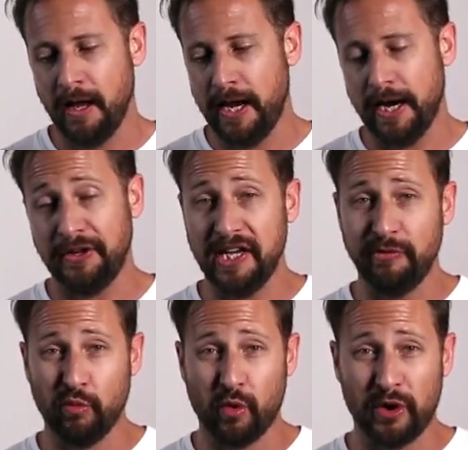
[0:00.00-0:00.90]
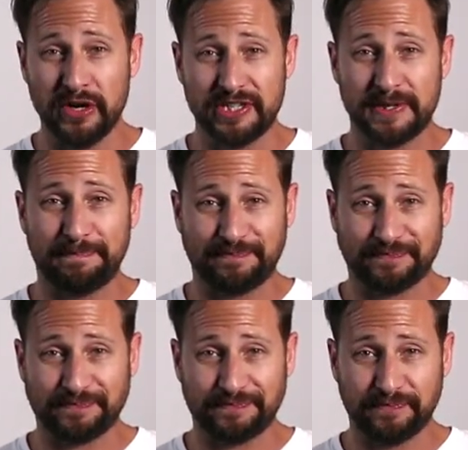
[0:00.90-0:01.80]
And even worse
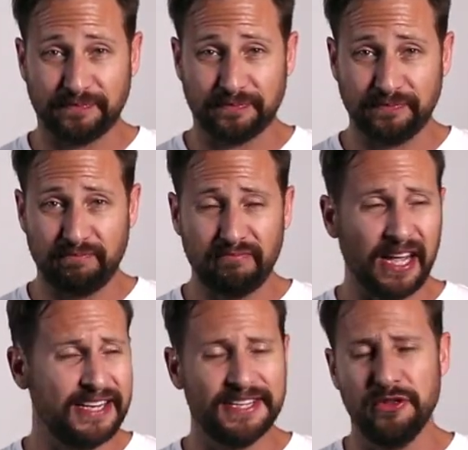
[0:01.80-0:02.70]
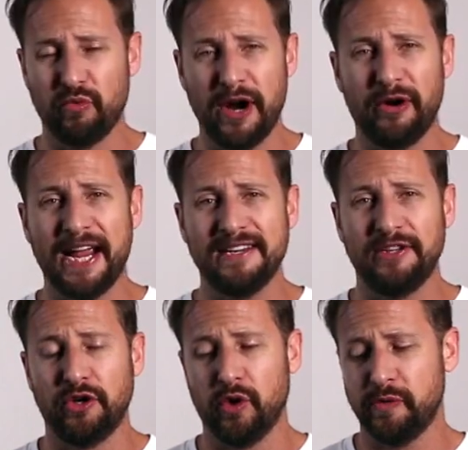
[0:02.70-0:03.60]
is in the rare case that
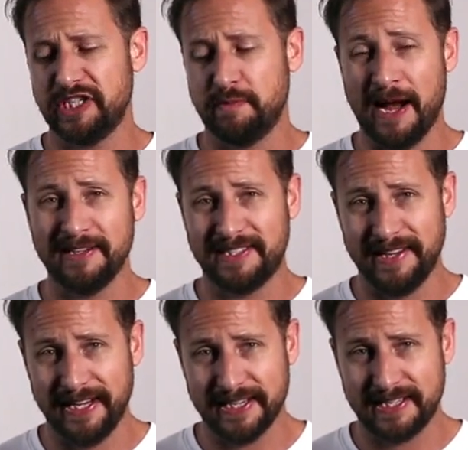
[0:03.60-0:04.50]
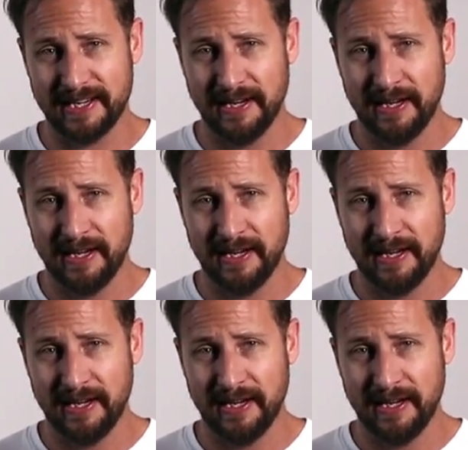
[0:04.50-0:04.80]
the girl responds to this,